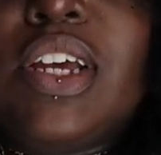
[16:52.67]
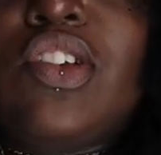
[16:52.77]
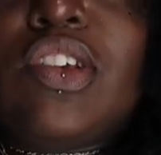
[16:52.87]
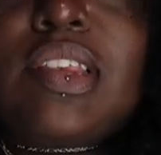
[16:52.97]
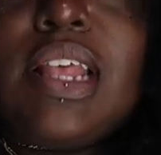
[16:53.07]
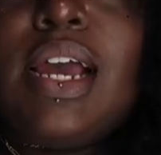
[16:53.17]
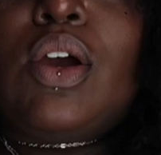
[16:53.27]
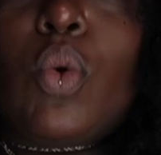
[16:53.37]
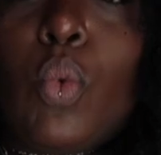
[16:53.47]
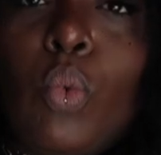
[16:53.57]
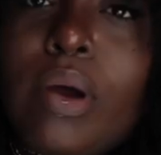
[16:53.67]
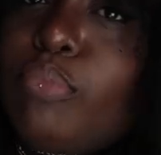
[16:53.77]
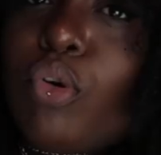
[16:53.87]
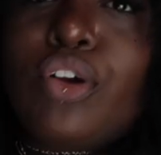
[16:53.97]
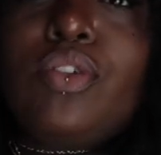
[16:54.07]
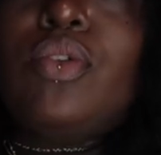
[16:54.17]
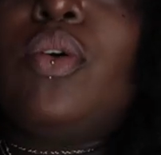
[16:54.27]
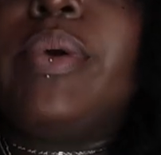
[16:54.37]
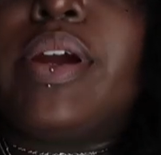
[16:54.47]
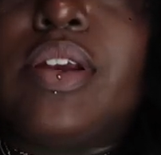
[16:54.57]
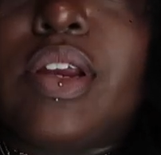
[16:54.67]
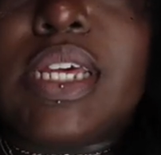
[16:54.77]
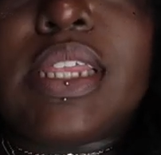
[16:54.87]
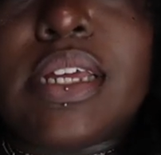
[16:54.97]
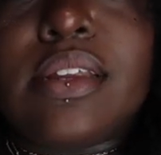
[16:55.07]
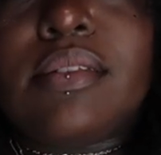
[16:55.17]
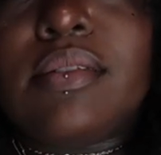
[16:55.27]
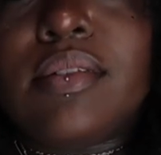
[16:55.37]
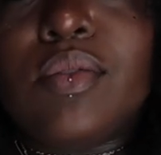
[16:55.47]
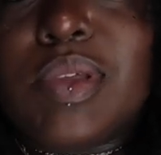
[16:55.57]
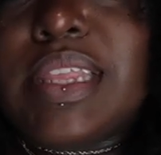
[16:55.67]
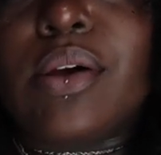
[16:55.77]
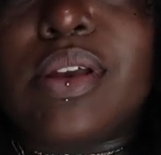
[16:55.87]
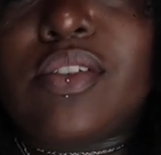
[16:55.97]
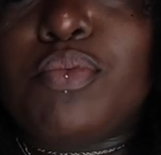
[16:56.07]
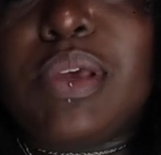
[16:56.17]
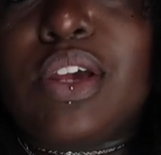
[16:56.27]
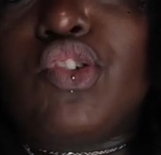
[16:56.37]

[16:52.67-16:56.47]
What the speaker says: It's just like, what bra are you going to wear underneath it without it being